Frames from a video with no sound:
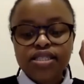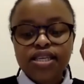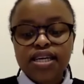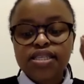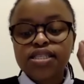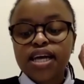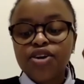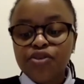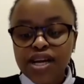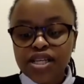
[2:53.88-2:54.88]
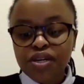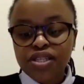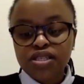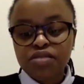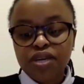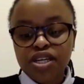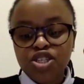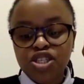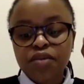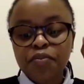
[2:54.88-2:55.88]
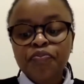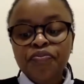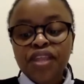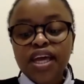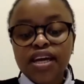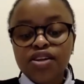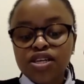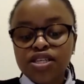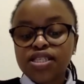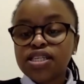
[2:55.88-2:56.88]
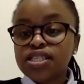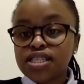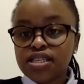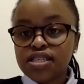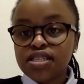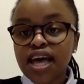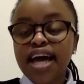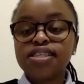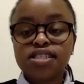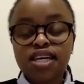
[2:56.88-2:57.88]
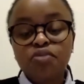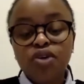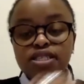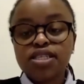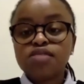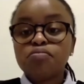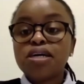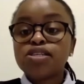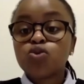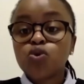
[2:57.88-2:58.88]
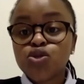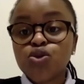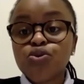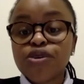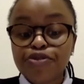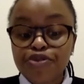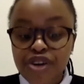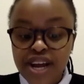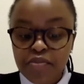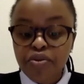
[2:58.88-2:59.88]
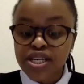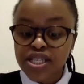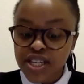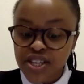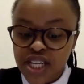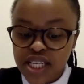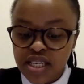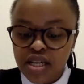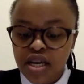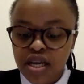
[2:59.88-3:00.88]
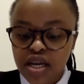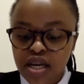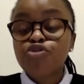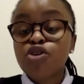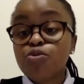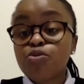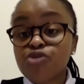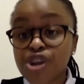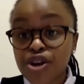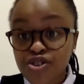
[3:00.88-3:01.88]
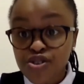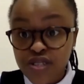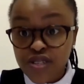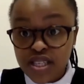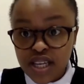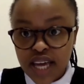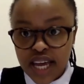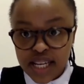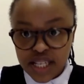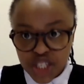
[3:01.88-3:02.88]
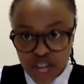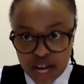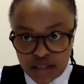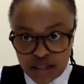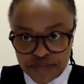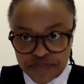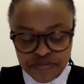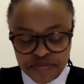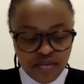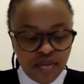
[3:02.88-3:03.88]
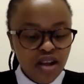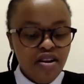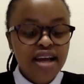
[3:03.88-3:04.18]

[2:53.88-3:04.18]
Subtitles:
takes direct participation in hostilities, and state parties must also refrain particularly from recruiting any child. Right, so